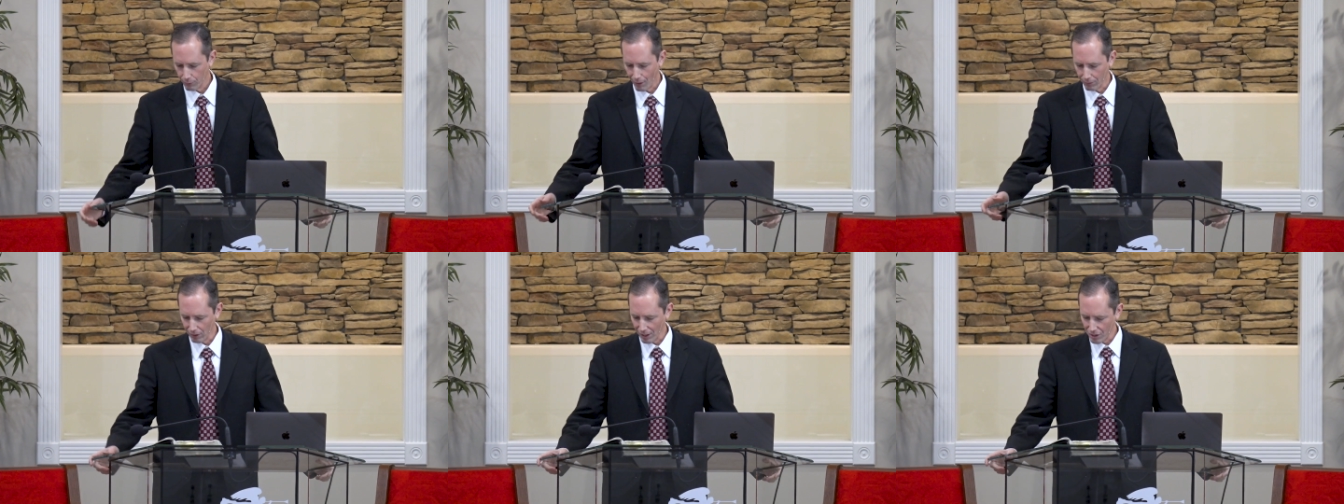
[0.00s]

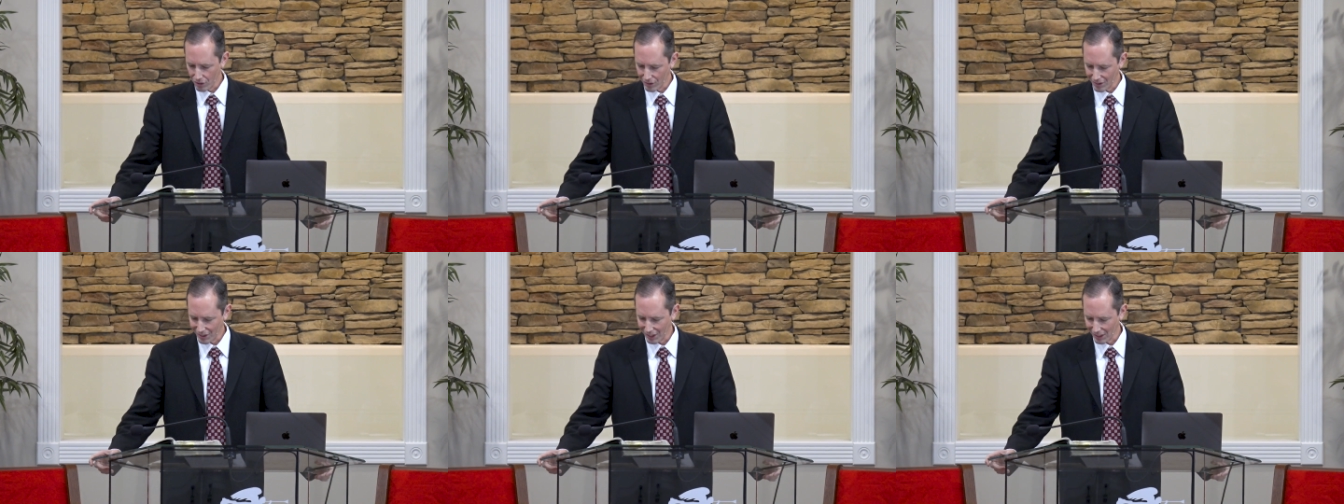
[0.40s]

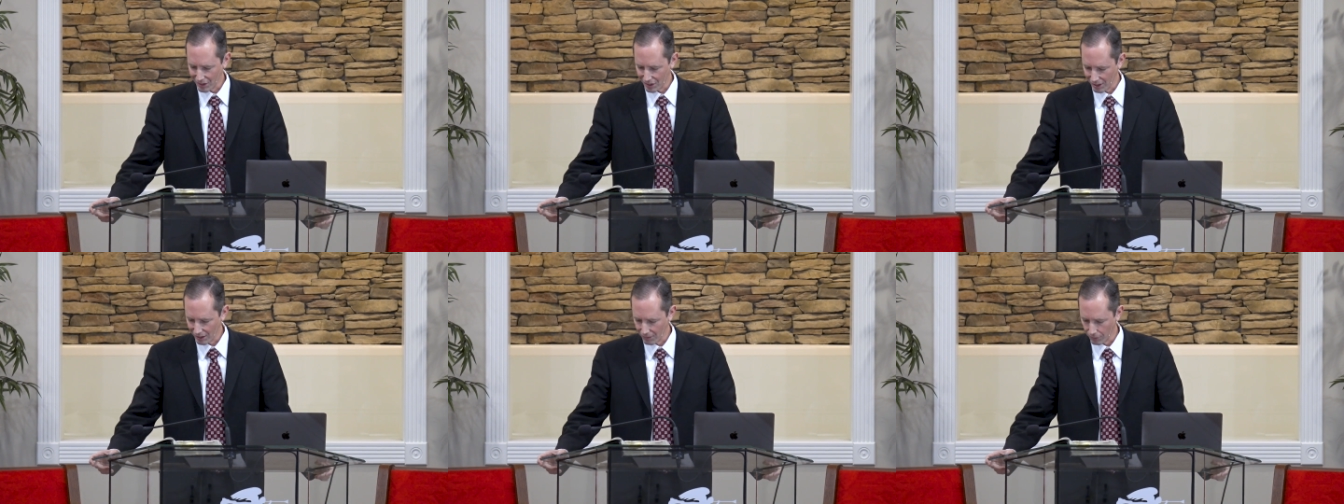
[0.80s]
Revelation
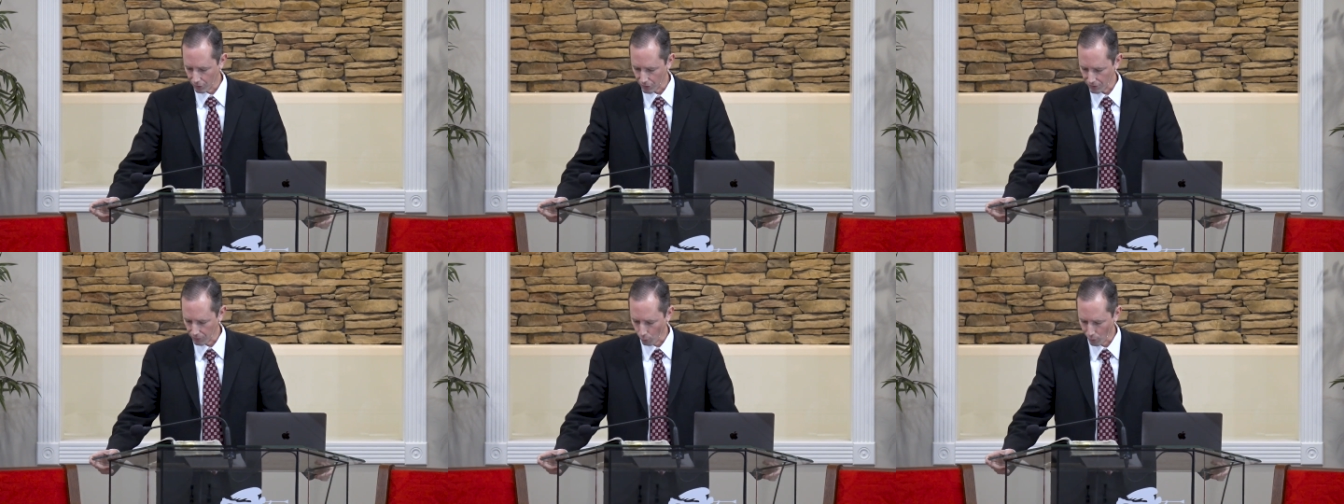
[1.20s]
16,
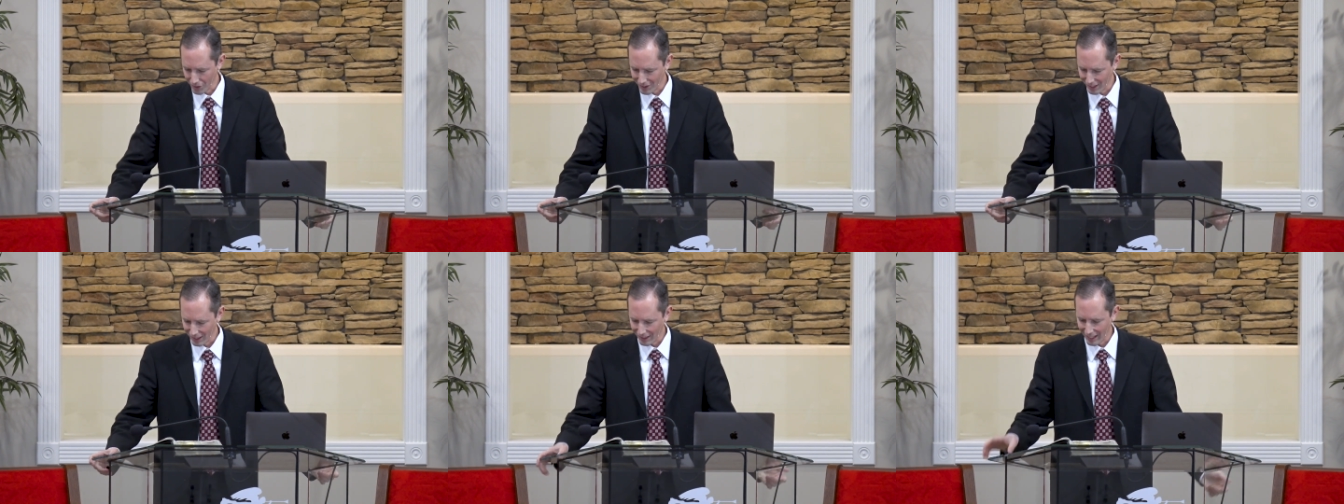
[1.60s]
verse
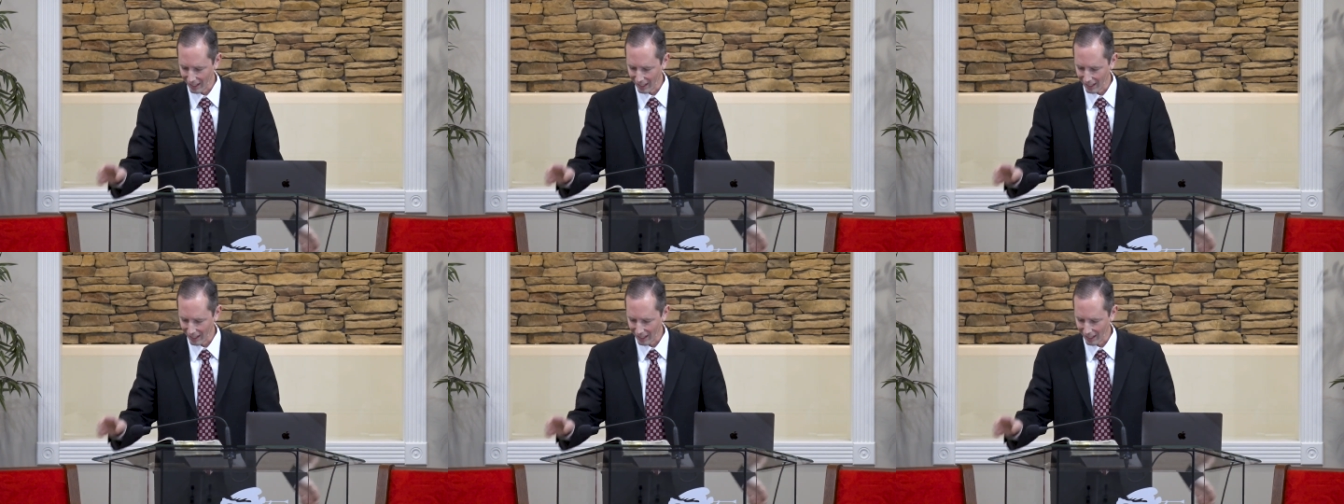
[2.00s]
14.